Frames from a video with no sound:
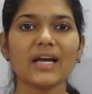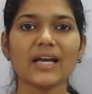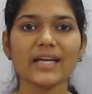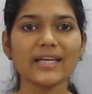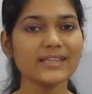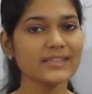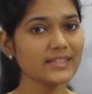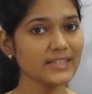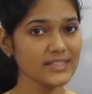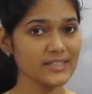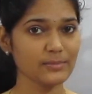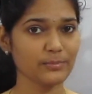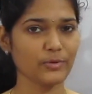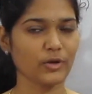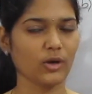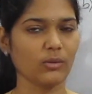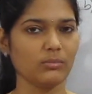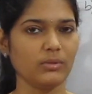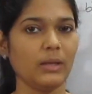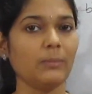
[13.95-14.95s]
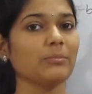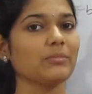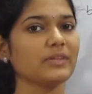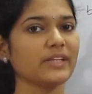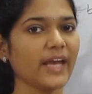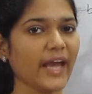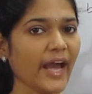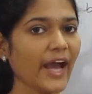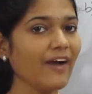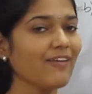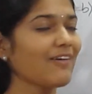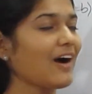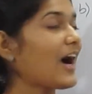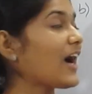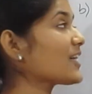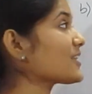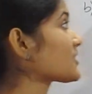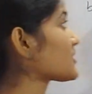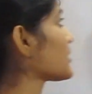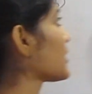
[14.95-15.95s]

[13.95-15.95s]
In this problem, they have asked